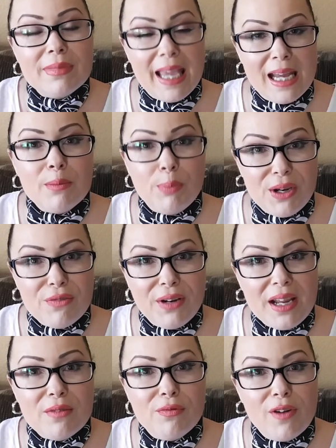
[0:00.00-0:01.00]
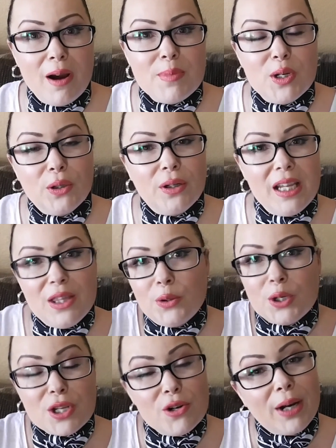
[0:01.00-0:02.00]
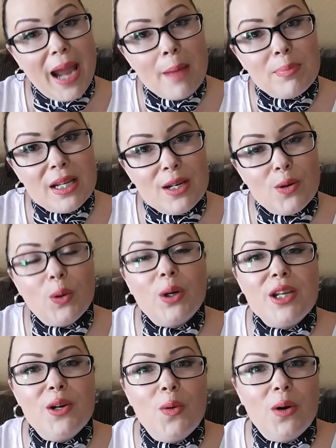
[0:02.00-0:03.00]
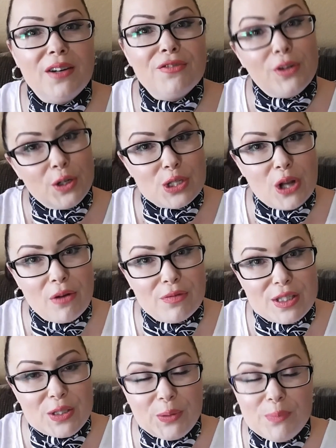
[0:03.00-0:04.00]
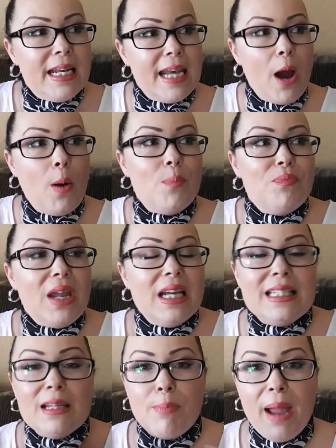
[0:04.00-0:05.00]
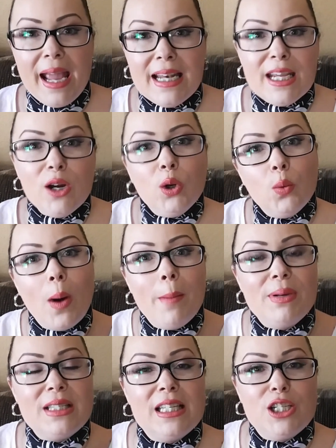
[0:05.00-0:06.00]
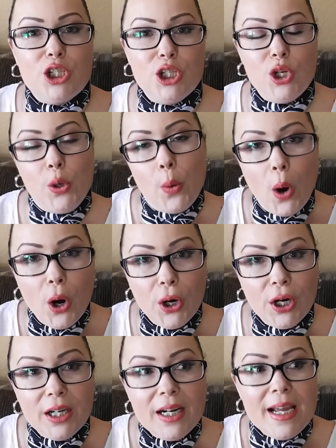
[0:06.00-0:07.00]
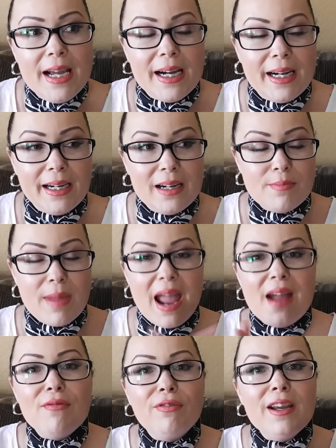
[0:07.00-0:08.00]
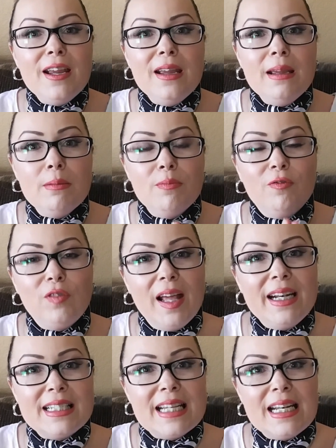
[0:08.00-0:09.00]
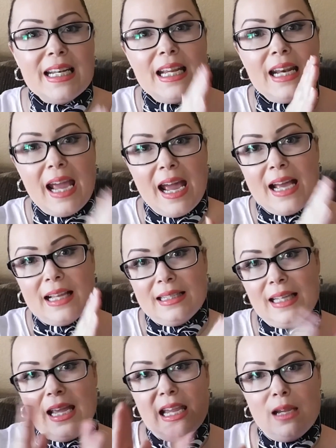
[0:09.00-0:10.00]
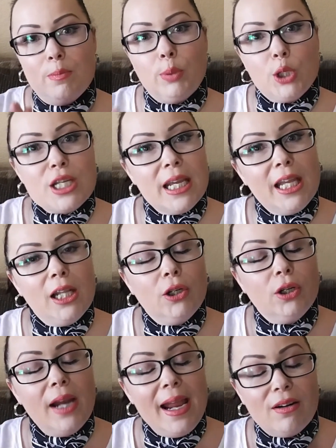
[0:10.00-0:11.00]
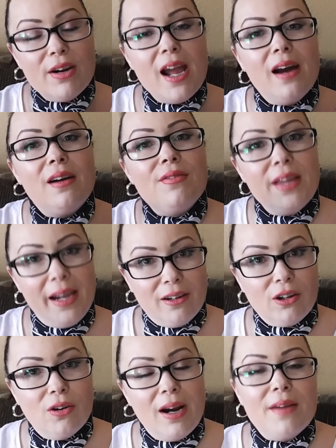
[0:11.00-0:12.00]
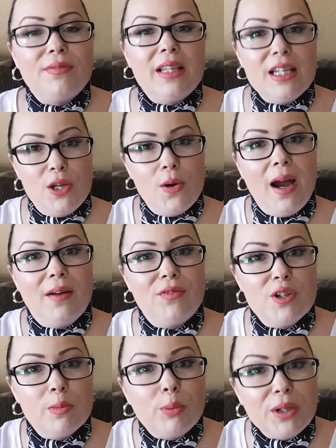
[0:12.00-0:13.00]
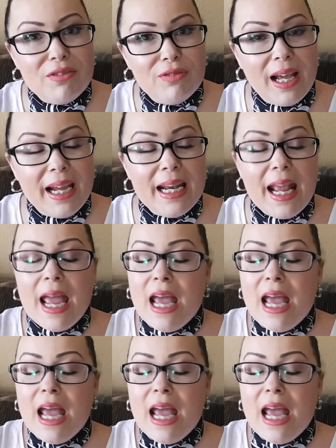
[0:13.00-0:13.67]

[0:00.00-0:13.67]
get a briefing from either your captain or your first officer. Now, depending on what position you are, every flight attendant has a particular area of the aircraft that you have to pre-flight.